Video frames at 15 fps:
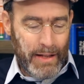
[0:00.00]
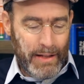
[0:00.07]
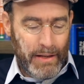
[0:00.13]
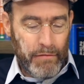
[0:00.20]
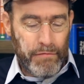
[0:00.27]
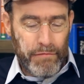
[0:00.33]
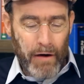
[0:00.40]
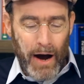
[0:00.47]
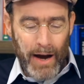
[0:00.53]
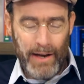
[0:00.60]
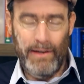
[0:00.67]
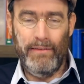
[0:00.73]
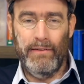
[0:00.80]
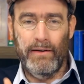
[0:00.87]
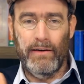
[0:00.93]

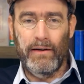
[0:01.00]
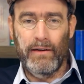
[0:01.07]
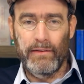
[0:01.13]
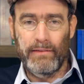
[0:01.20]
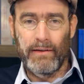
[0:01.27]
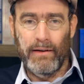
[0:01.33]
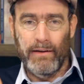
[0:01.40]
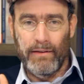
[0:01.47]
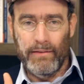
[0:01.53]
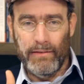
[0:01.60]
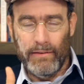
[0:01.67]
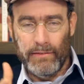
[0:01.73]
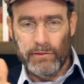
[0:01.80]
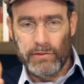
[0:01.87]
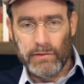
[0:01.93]
divide
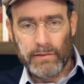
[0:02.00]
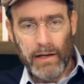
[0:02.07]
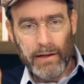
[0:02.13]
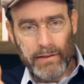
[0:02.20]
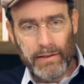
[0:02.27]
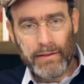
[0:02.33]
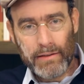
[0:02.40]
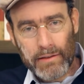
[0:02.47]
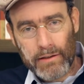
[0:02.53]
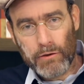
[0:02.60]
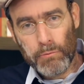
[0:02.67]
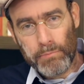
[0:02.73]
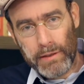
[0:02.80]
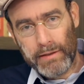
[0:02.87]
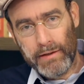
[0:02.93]
the society in a
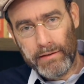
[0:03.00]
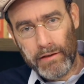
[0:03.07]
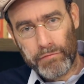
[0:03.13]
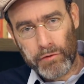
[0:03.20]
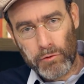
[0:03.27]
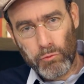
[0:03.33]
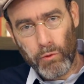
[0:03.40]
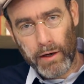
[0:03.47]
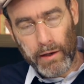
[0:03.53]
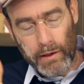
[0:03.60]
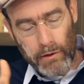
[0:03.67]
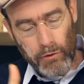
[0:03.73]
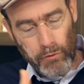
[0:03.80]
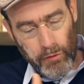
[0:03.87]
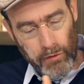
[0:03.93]
completely different way.
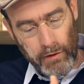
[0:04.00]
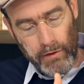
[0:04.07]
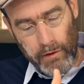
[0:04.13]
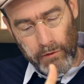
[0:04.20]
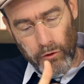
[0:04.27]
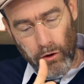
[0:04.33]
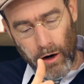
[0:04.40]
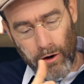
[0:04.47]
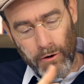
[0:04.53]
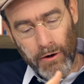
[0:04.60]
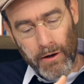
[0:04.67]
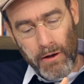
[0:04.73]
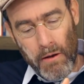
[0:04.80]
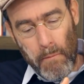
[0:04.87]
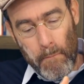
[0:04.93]
You see, there are
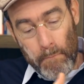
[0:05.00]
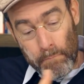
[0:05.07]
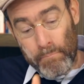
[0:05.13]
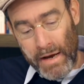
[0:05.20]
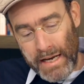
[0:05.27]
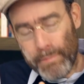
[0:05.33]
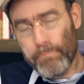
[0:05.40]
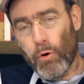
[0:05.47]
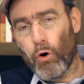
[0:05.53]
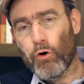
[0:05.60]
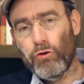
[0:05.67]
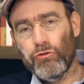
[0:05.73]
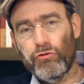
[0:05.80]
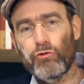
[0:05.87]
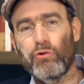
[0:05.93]
many
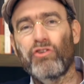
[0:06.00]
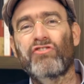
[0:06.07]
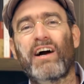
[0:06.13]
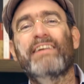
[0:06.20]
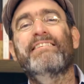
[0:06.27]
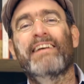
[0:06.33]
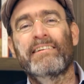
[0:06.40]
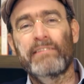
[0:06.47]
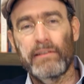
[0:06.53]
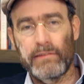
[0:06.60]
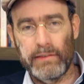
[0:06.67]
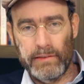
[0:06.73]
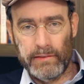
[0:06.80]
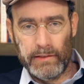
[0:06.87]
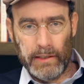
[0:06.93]
more Jewish
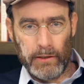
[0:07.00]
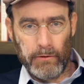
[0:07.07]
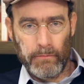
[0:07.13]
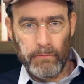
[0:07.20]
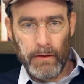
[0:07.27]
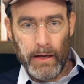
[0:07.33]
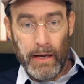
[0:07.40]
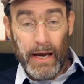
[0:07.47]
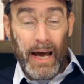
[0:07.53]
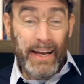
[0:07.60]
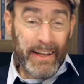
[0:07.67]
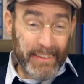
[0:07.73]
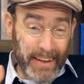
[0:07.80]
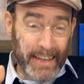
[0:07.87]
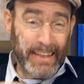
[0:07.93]
identities here.
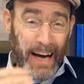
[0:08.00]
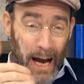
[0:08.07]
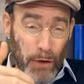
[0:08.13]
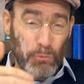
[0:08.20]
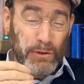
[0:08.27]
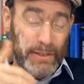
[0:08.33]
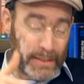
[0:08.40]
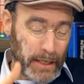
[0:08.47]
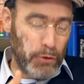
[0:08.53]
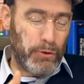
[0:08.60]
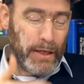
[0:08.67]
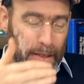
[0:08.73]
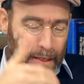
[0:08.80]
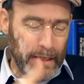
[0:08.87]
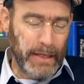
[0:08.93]
And indeed, I would say you
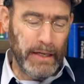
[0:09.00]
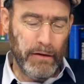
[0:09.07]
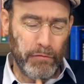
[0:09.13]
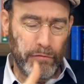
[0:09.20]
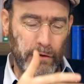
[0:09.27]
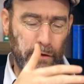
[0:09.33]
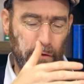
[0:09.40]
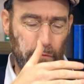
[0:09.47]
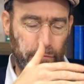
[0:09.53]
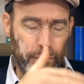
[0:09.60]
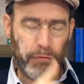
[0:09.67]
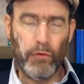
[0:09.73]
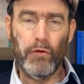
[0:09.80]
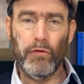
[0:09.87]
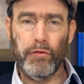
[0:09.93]
can even
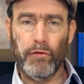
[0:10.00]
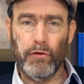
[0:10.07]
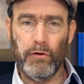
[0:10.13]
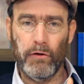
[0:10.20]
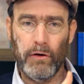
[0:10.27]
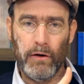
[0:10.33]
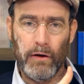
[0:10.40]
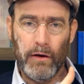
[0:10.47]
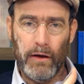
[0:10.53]
further